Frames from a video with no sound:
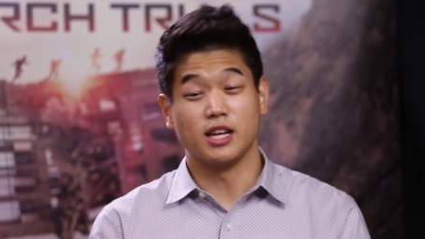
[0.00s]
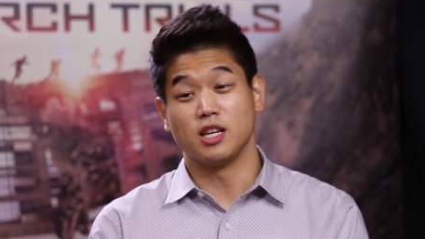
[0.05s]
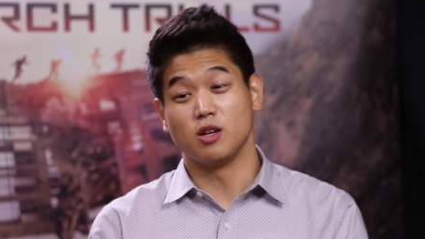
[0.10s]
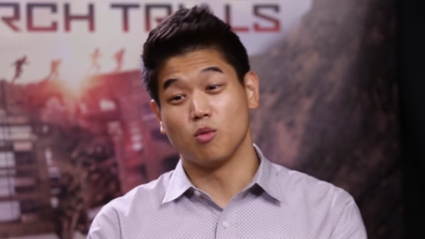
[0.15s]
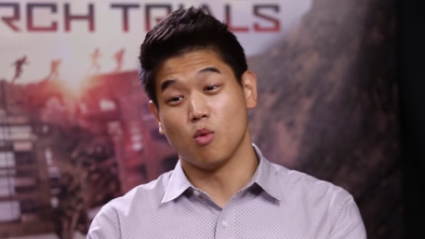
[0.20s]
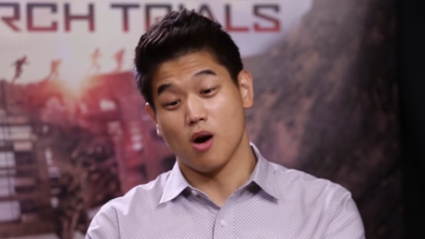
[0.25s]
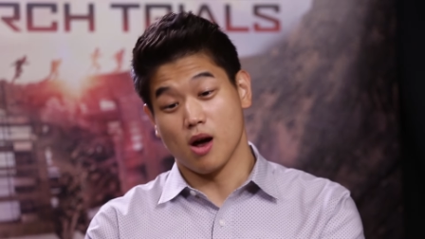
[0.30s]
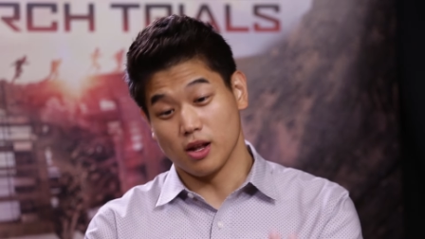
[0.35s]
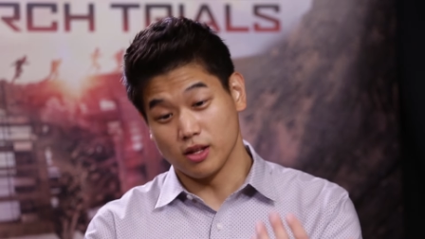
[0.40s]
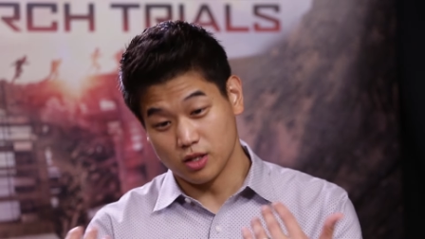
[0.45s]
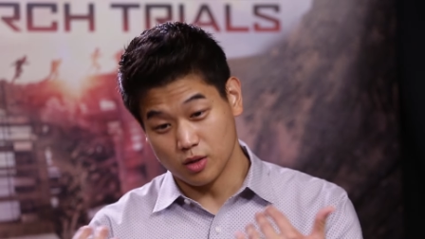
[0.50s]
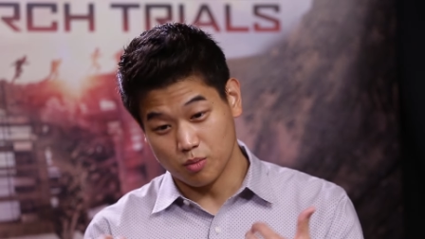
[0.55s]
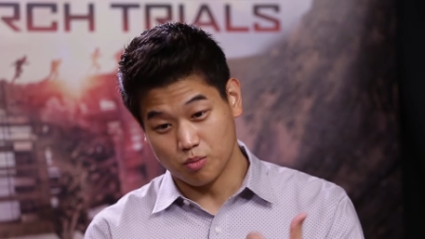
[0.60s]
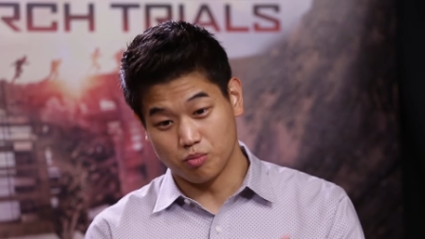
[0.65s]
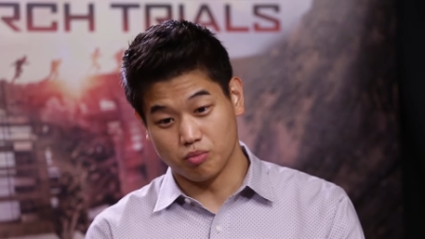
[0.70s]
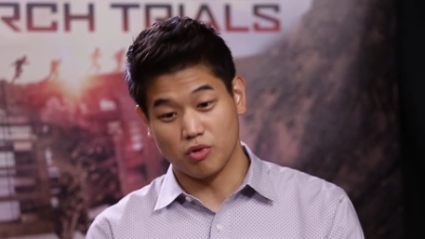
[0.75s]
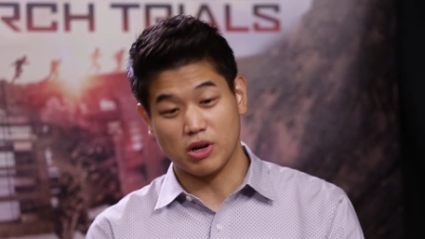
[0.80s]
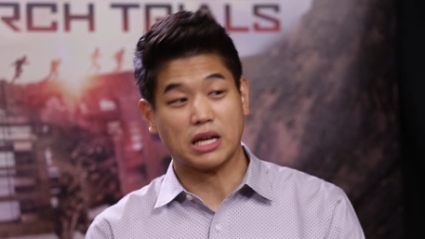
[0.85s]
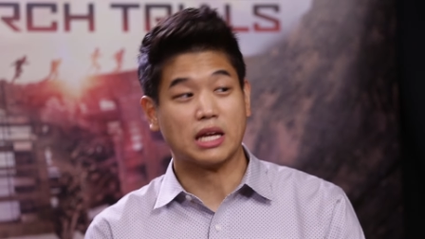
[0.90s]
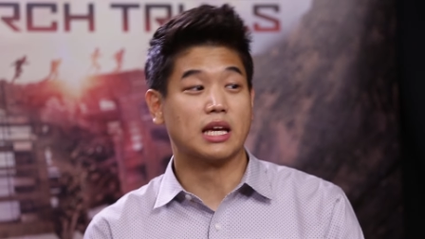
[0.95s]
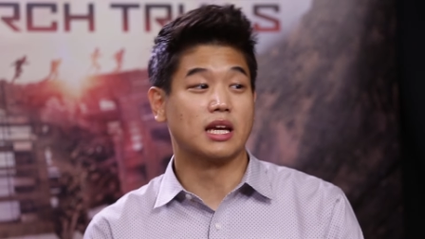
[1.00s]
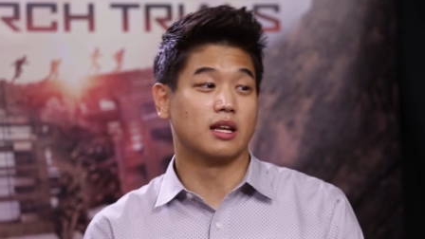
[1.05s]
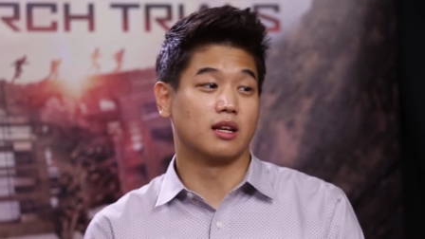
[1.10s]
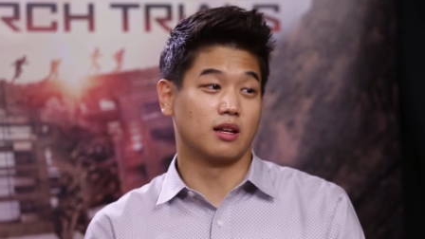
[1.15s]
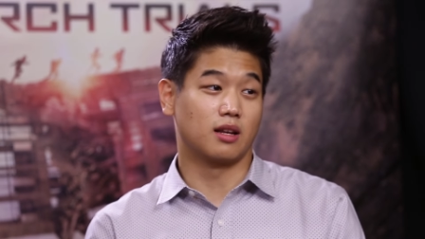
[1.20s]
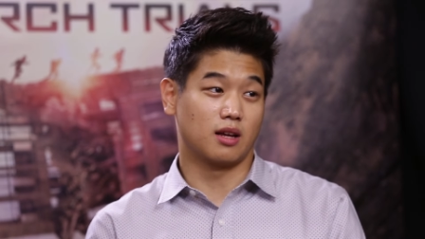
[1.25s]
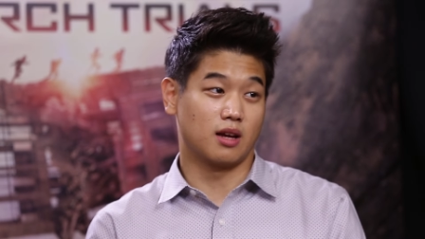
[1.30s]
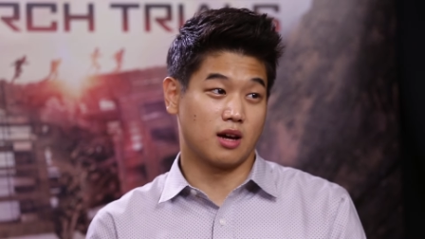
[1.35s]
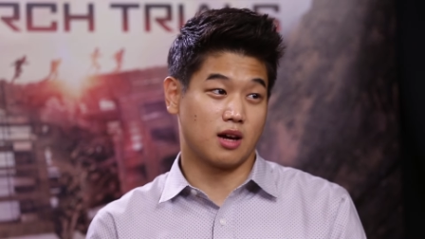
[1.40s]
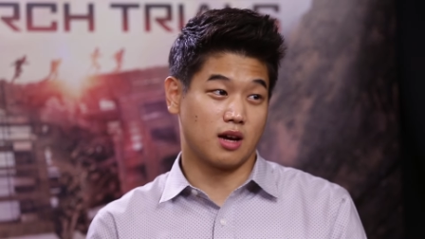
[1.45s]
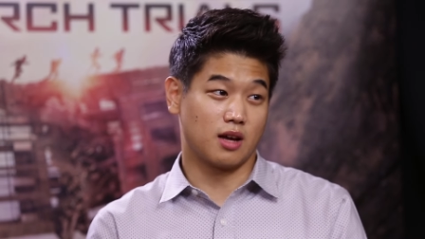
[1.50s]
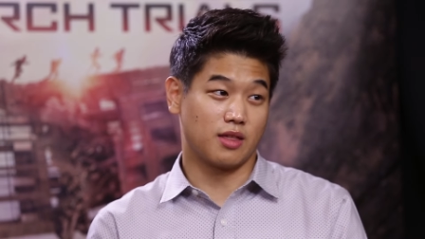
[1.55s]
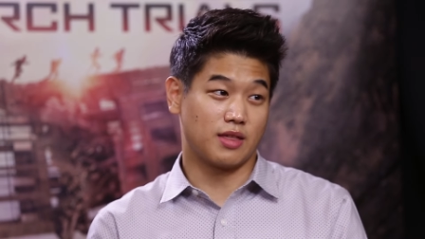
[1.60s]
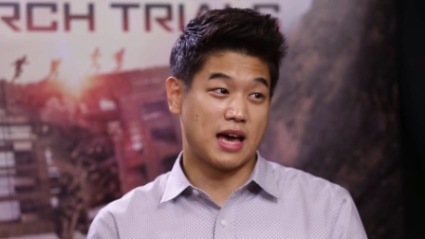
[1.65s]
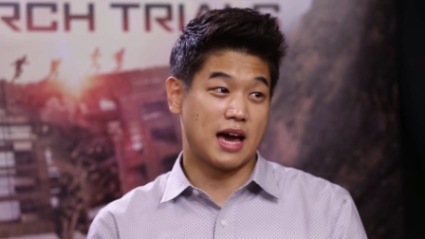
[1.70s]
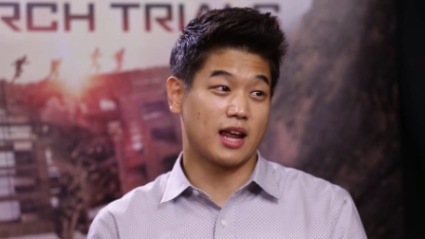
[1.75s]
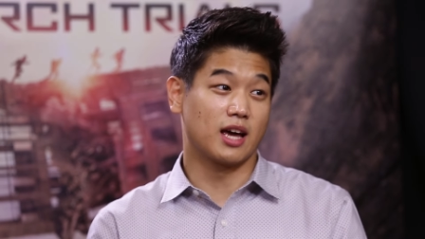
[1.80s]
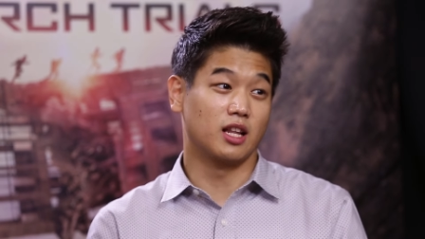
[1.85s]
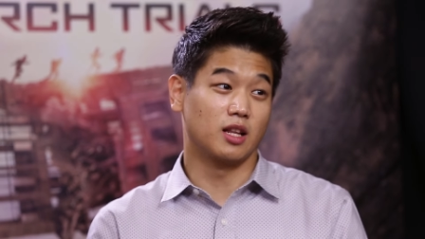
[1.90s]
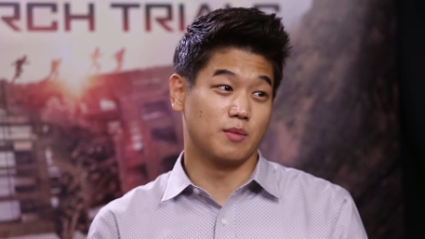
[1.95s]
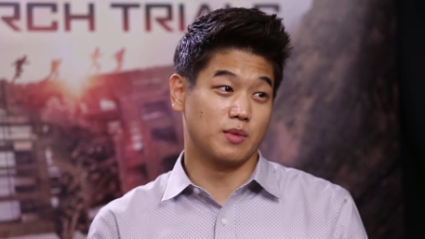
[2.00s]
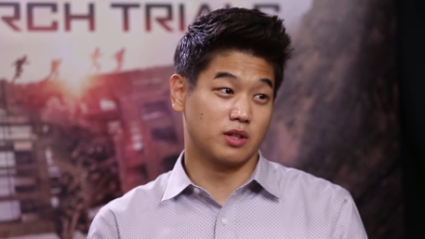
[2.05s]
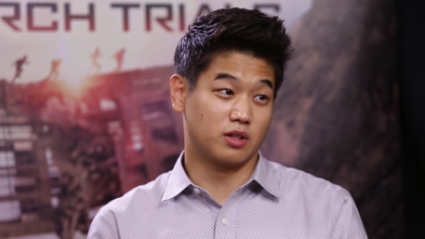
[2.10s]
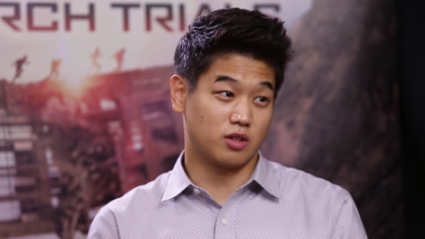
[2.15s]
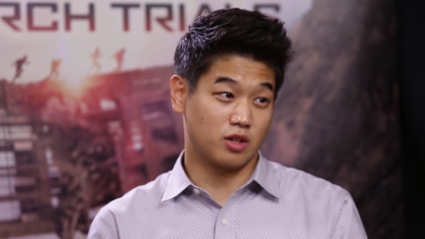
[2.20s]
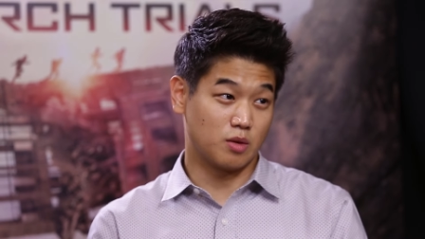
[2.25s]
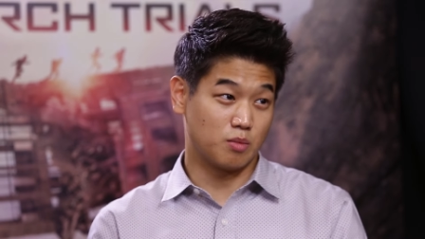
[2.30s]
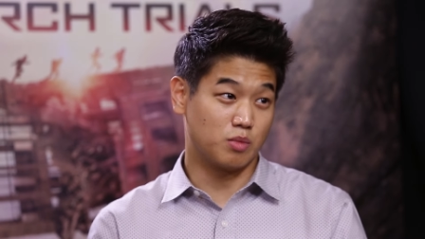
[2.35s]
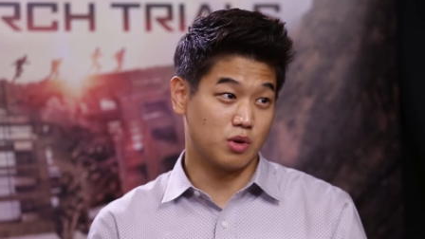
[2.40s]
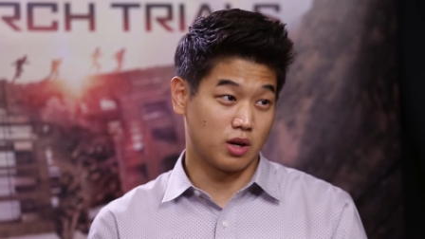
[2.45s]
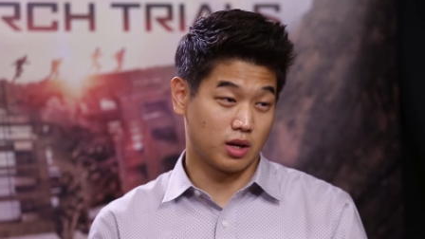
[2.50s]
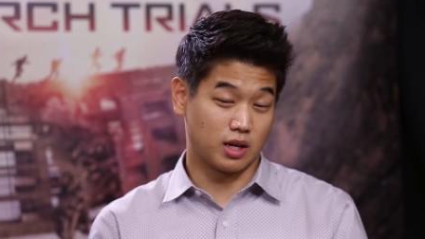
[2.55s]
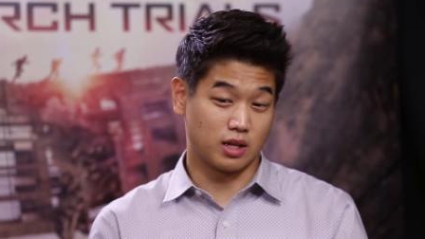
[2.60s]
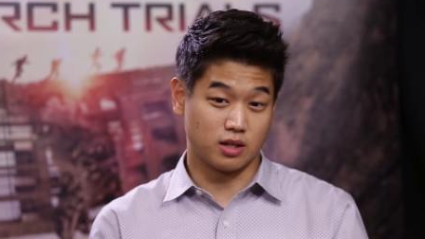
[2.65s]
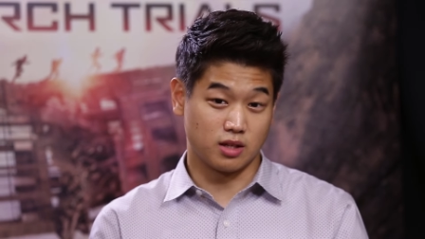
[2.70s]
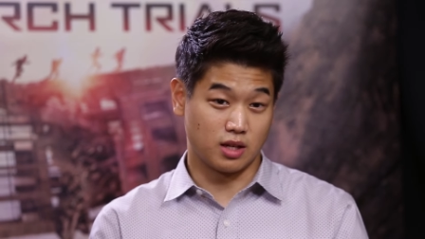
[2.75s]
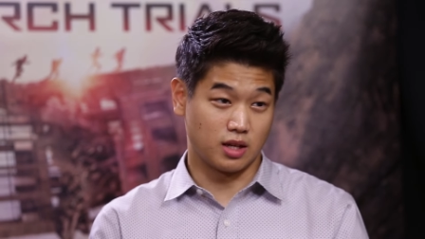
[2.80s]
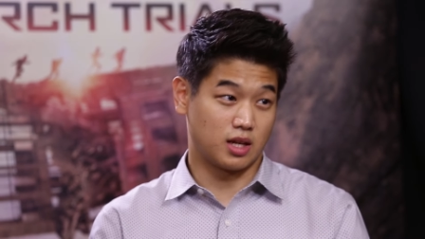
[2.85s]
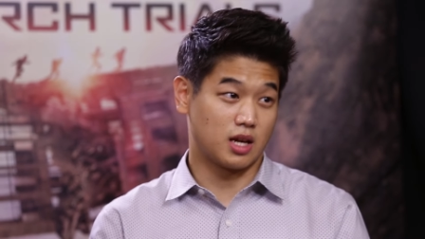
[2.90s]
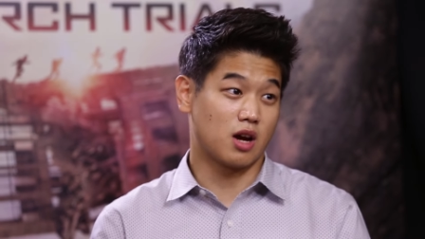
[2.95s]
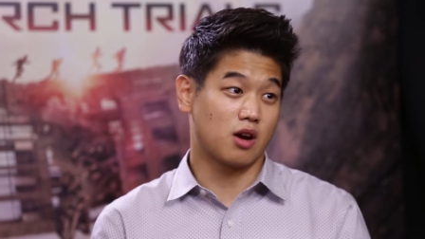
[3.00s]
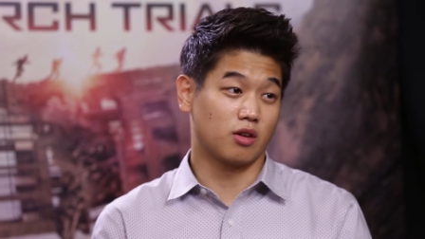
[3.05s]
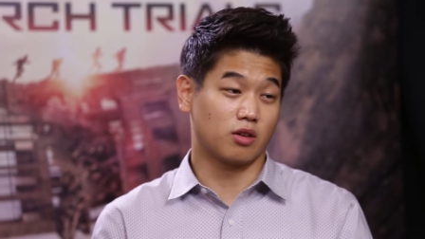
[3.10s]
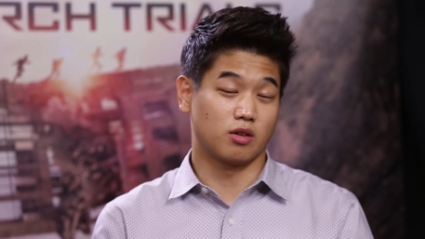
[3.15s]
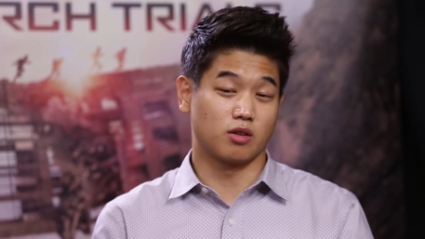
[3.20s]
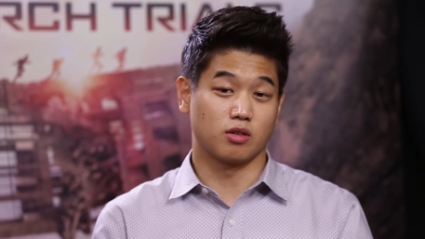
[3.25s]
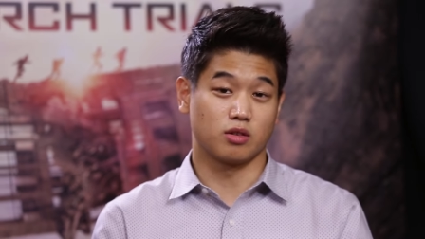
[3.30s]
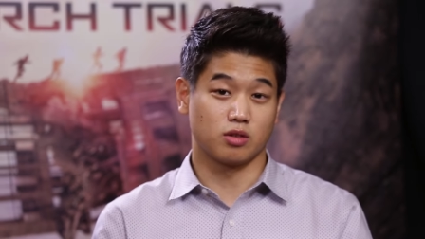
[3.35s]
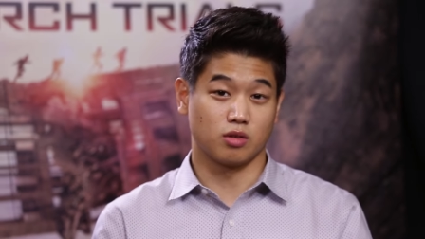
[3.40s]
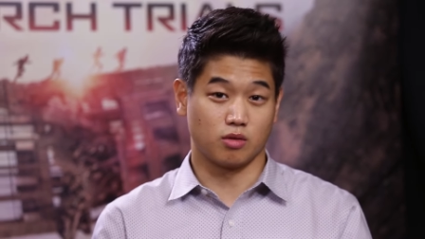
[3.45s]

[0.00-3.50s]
and he wanted to bring in uh, that element to the book and to the character.